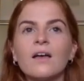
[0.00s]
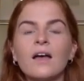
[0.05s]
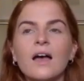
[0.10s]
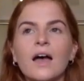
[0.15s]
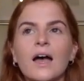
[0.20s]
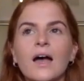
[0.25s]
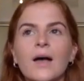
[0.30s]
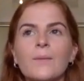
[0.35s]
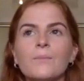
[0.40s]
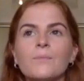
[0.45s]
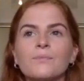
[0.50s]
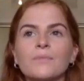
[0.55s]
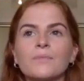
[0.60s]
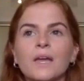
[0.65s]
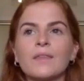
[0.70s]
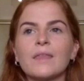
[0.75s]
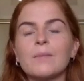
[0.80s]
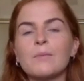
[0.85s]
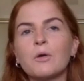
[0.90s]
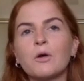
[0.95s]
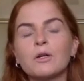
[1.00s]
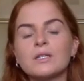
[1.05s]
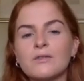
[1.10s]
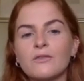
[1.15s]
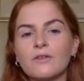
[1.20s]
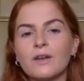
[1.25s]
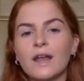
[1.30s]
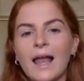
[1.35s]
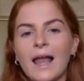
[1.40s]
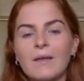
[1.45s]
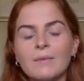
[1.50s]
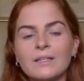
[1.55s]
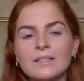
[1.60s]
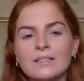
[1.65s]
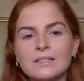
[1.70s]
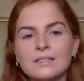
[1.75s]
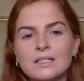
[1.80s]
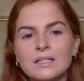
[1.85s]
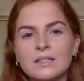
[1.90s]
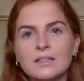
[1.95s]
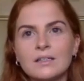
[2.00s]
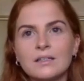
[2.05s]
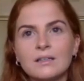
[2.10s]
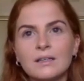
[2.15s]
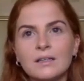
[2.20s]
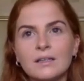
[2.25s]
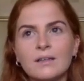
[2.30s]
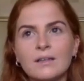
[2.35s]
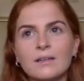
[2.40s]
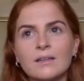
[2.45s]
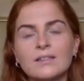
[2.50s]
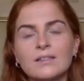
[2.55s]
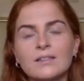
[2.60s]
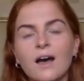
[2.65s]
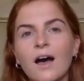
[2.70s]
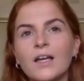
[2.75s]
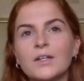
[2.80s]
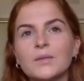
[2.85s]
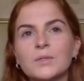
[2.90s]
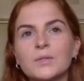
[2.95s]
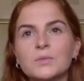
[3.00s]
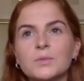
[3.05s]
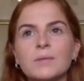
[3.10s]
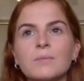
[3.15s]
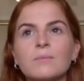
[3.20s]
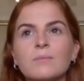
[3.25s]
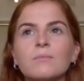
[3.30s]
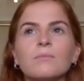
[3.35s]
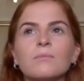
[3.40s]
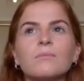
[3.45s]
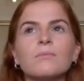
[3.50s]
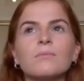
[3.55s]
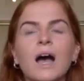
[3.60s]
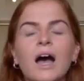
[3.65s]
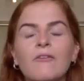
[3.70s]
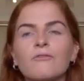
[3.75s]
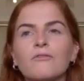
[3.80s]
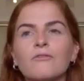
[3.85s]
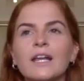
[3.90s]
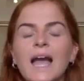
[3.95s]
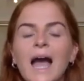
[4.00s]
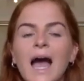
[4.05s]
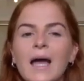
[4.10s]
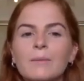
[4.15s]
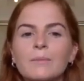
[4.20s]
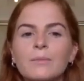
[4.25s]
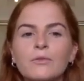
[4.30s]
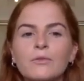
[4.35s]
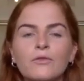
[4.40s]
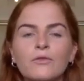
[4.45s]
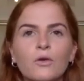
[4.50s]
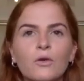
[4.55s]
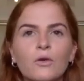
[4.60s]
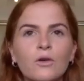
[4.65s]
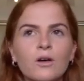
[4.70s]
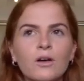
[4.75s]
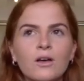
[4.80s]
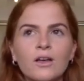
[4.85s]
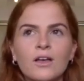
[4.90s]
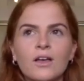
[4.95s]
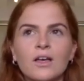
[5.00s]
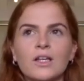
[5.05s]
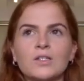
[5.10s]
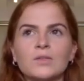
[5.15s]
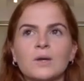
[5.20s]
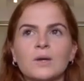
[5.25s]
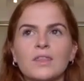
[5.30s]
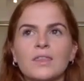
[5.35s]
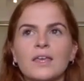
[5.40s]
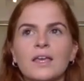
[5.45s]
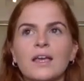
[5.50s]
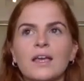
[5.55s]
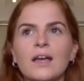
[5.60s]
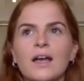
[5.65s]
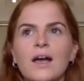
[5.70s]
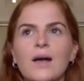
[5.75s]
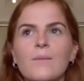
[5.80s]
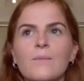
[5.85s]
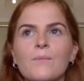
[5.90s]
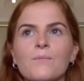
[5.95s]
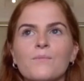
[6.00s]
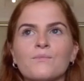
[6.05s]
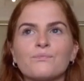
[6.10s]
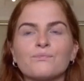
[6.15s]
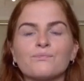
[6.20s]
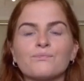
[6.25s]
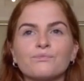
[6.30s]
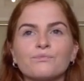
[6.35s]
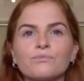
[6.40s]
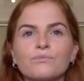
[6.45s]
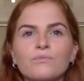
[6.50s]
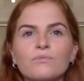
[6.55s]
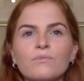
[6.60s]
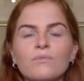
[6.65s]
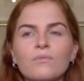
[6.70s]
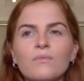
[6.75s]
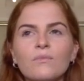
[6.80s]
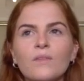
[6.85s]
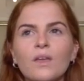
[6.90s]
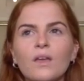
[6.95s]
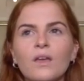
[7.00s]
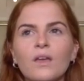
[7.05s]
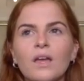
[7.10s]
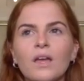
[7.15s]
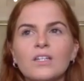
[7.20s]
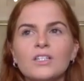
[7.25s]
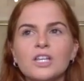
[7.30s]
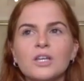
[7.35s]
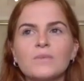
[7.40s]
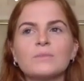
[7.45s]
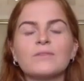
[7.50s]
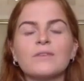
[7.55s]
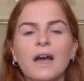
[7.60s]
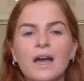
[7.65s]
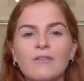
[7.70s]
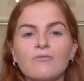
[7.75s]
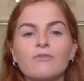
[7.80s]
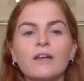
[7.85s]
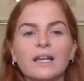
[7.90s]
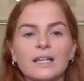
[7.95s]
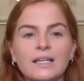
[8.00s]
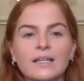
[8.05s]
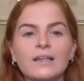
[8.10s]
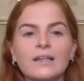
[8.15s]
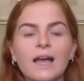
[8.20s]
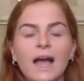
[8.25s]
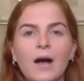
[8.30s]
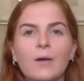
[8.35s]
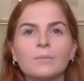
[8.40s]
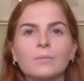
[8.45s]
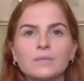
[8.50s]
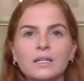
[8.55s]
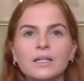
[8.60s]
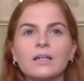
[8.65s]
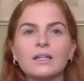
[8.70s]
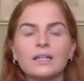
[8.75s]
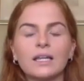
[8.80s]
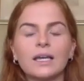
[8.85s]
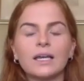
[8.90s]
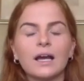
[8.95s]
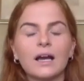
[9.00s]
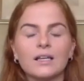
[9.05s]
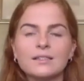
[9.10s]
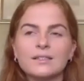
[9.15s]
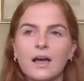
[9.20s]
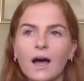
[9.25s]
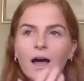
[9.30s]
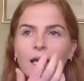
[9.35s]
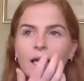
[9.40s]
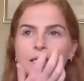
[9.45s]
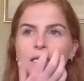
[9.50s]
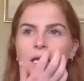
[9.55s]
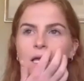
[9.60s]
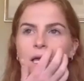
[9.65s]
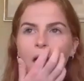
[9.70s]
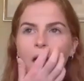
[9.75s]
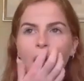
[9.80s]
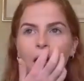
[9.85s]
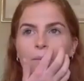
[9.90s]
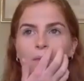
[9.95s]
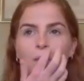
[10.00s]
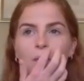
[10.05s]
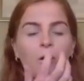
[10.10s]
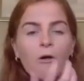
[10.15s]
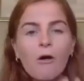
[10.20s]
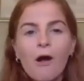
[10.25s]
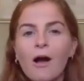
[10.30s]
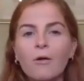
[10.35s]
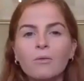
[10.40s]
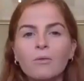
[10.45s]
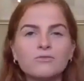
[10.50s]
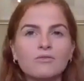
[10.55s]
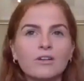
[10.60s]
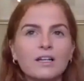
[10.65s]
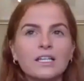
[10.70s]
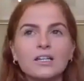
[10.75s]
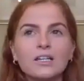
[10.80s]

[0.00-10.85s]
and they brought a different element to the side, which we haven't really had before. So I think in terms of that, it really helped our side. And the morale was really